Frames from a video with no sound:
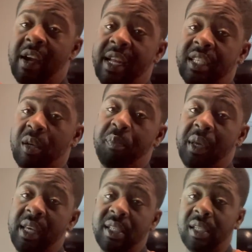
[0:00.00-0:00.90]
so
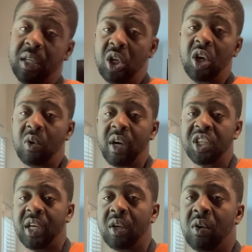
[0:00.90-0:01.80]
please don't wash
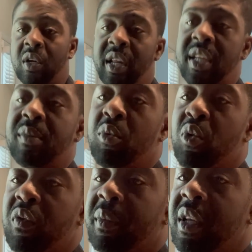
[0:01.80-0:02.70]
your know next
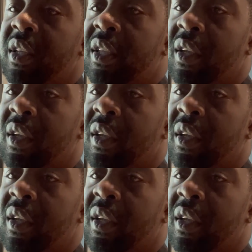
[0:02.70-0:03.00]
movement